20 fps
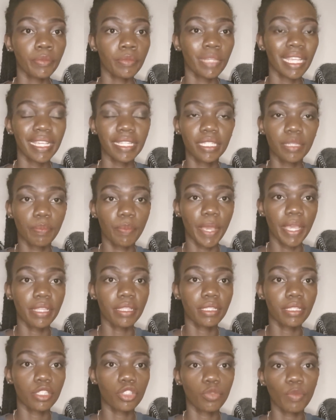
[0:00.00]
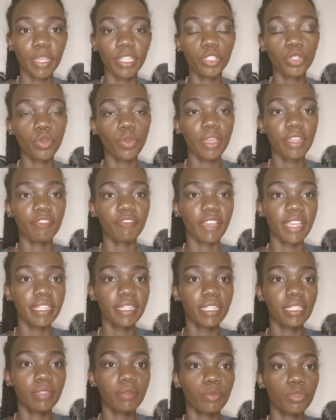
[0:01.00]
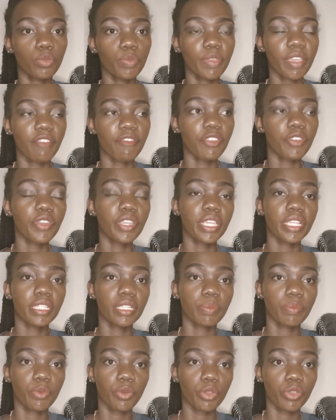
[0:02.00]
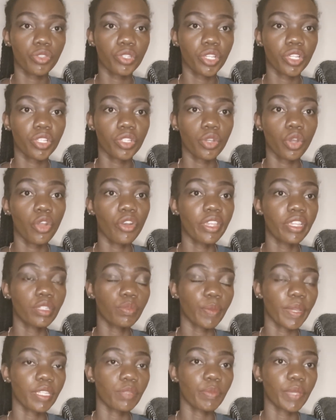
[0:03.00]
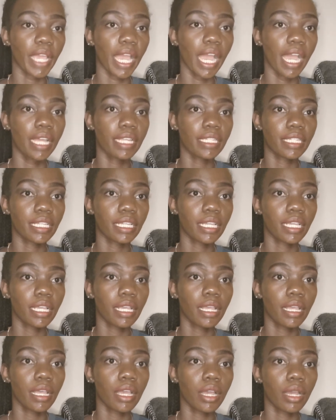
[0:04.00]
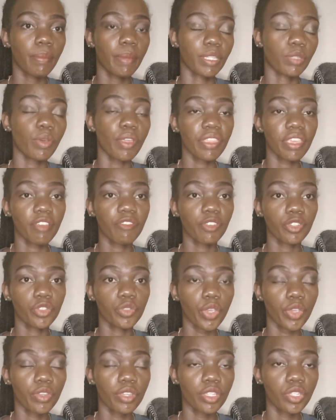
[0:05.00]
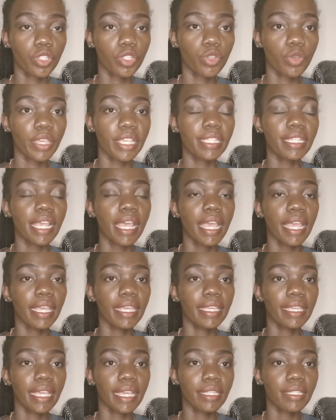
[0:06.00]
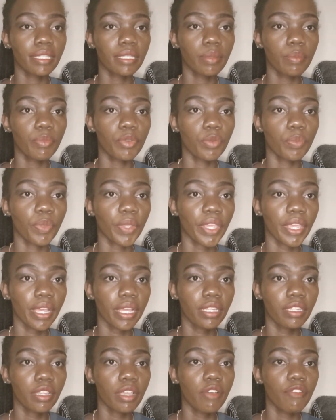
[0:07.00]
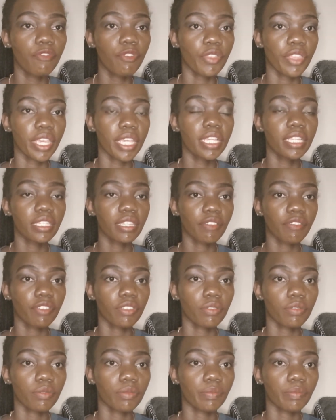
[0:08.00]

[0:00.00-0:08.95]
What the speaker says: It depends. You might go and find it to be a very easy process, or it might be hard. But one thing for sure you need to do is get prepared for the interview.